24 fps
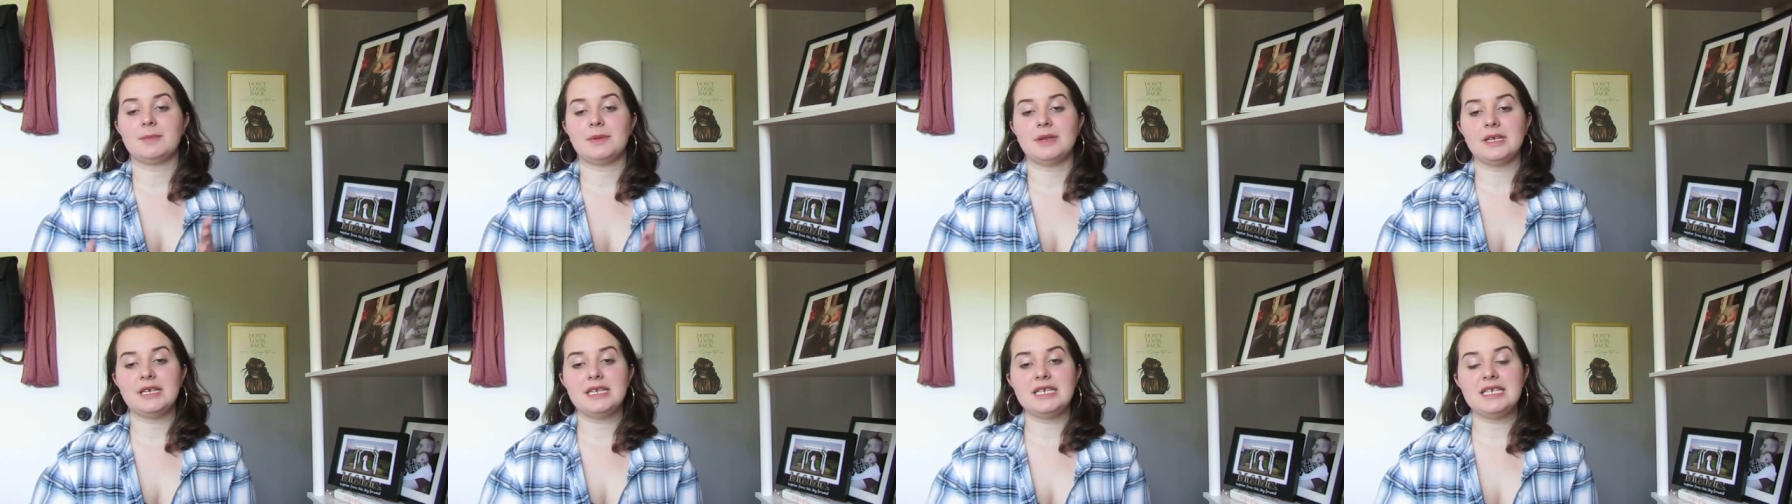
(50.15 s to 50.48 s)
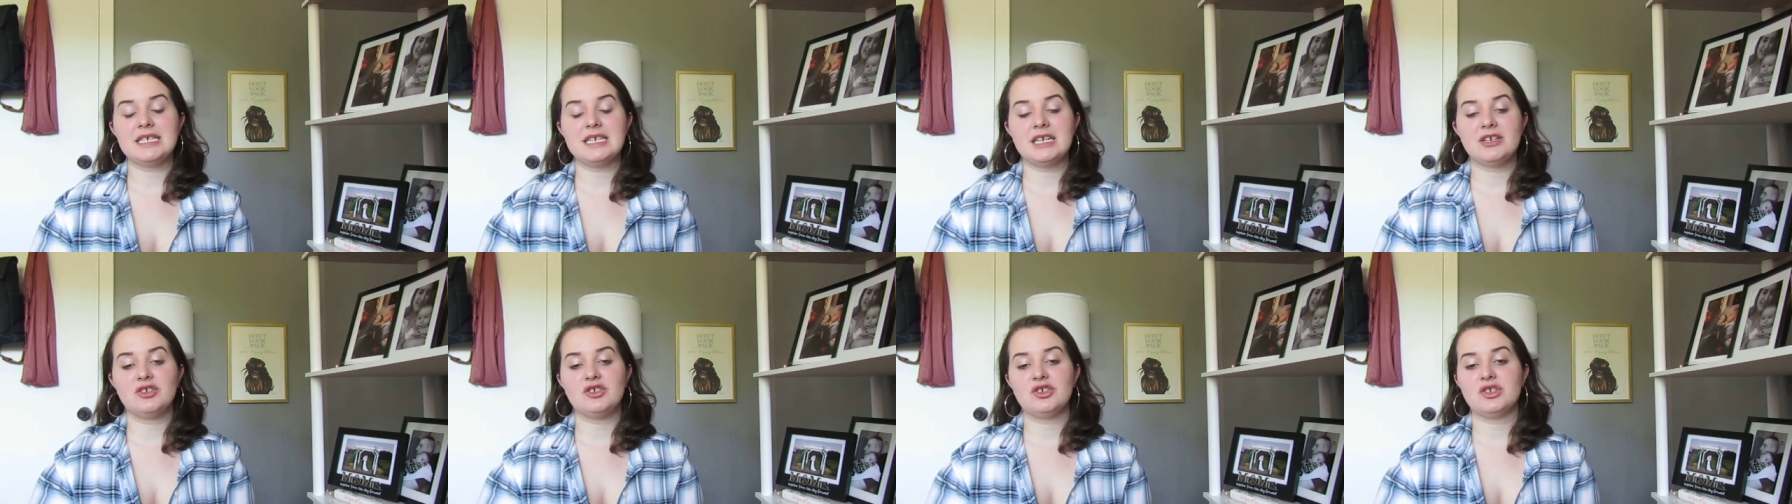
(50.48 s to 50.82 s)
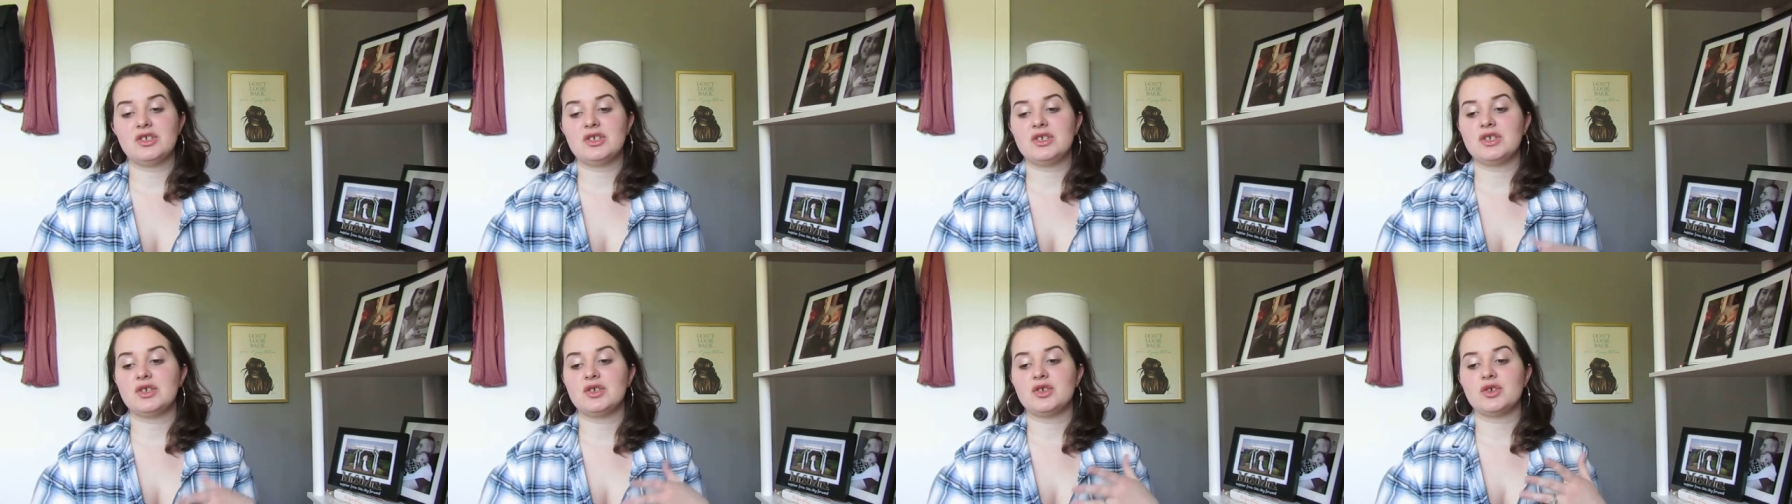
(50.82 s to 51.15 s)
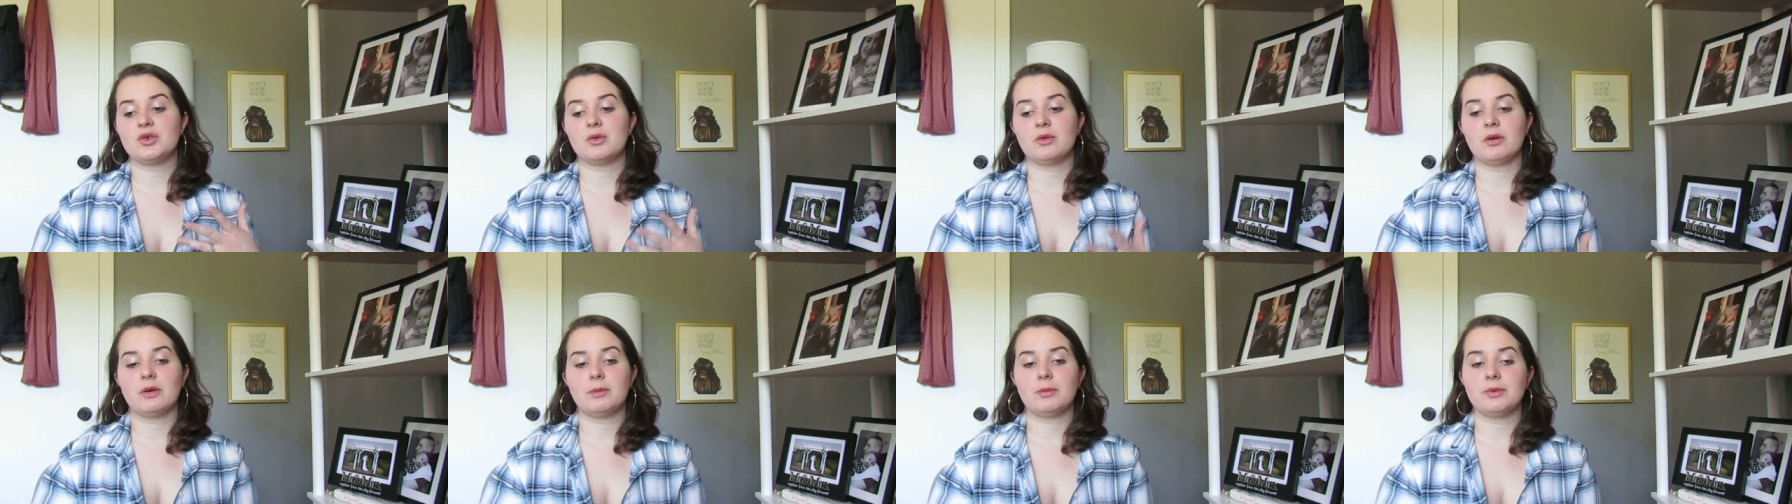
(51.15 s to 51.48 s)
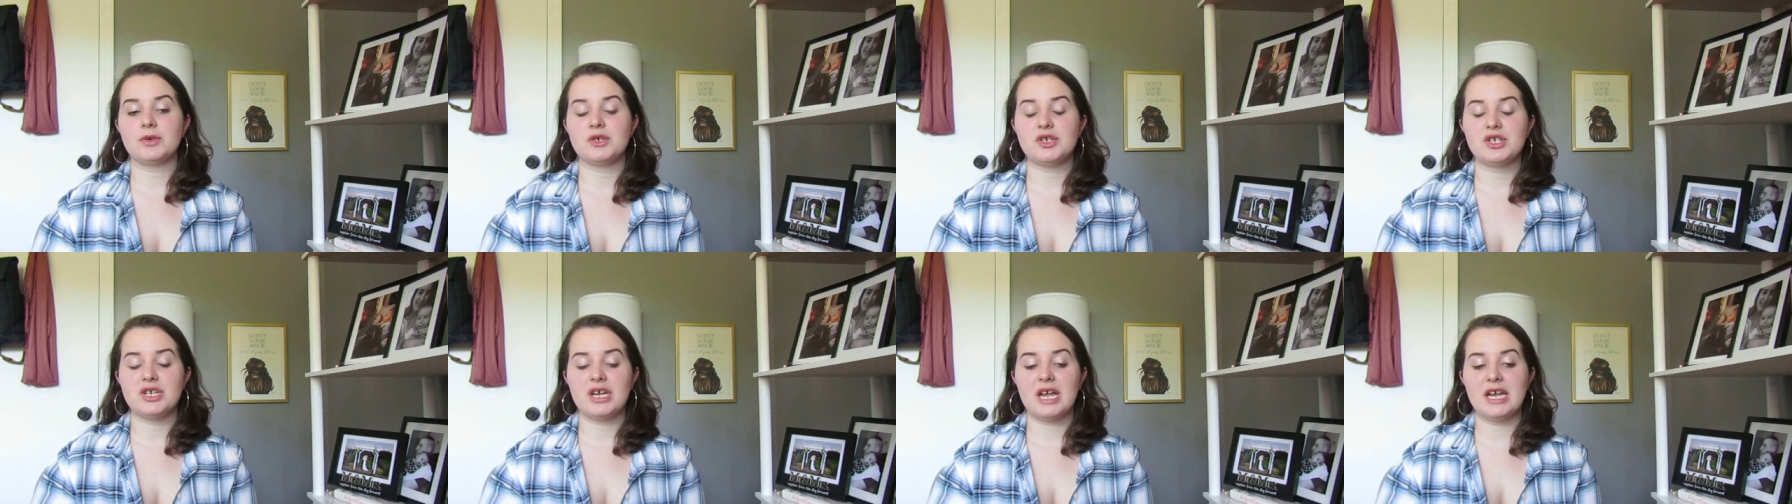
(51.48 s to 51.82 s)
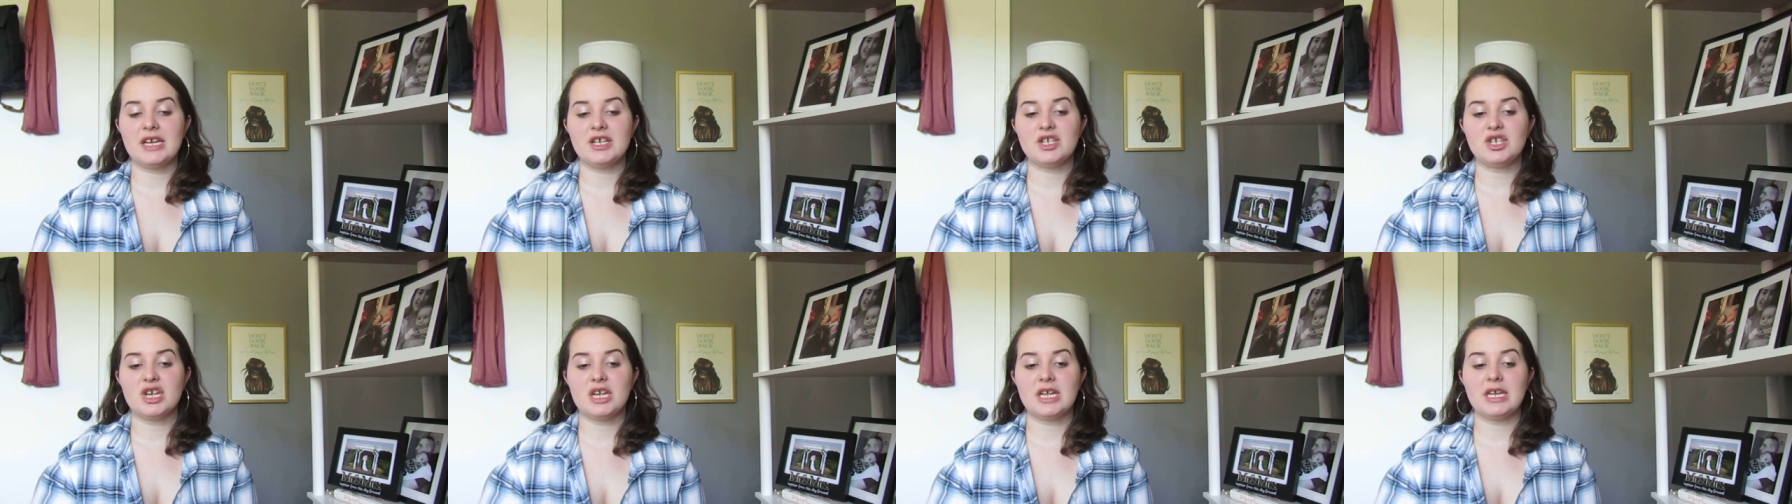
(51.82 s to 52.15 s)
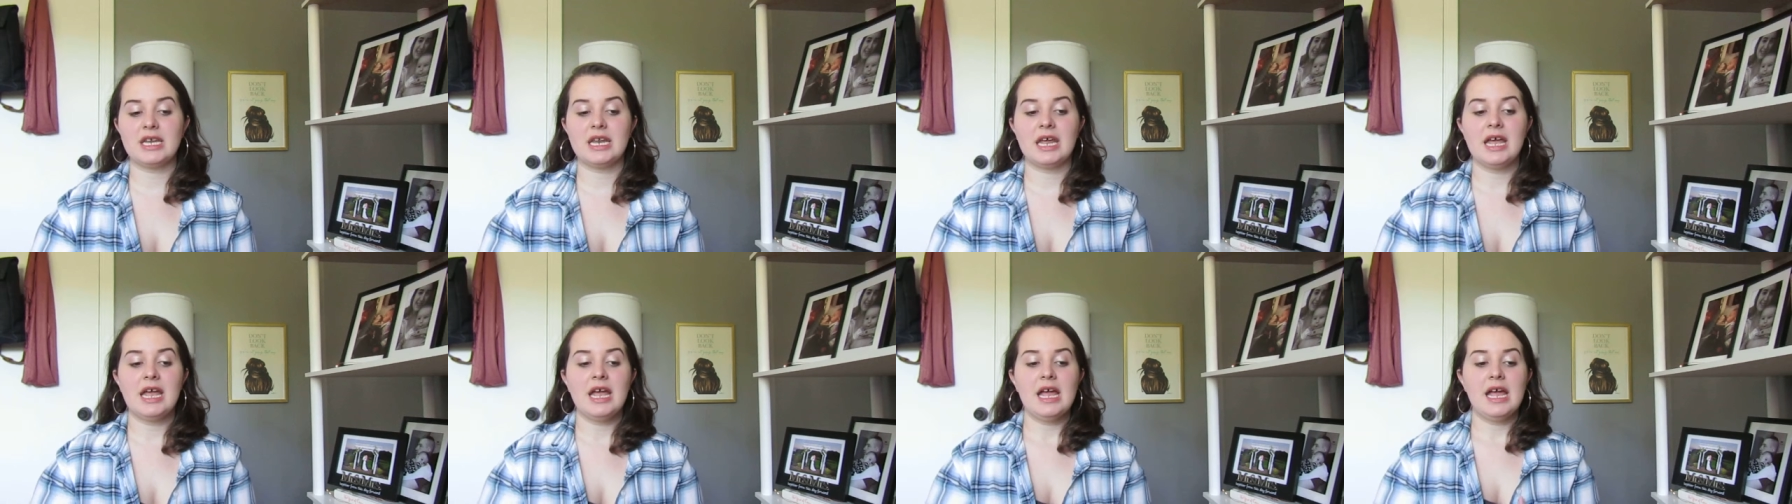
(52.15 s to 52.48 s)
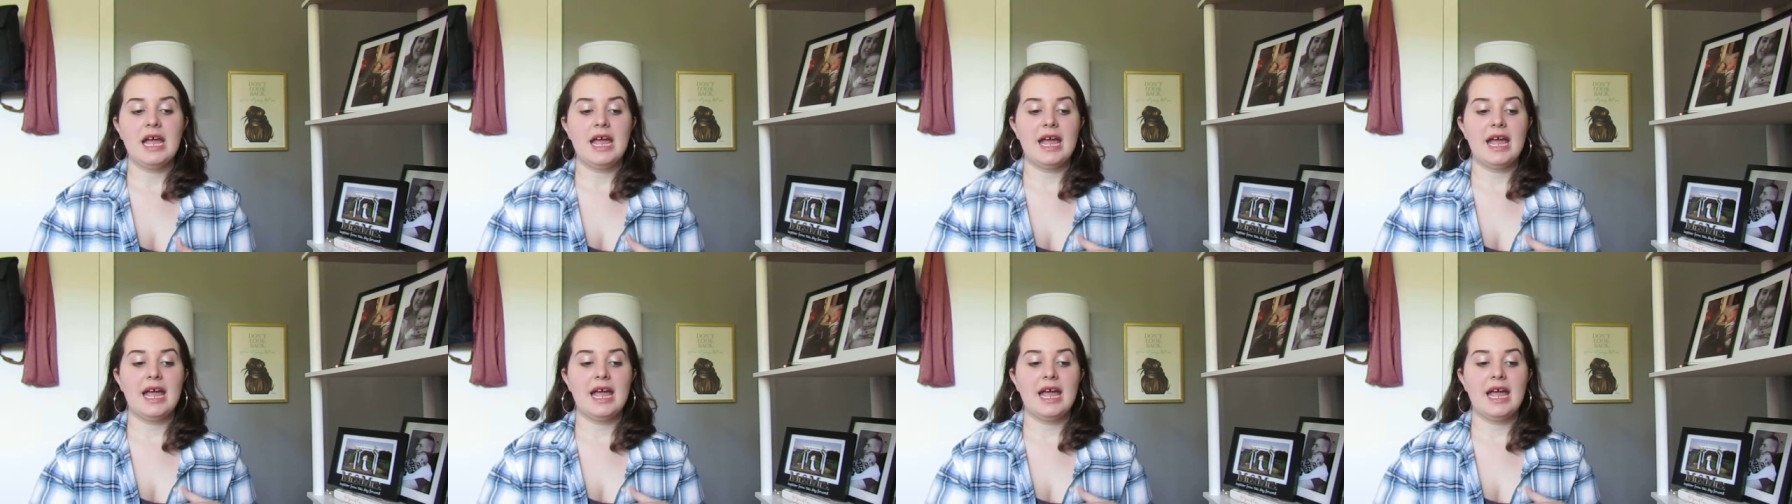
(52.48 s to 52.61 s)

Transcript: police stations to show appreciation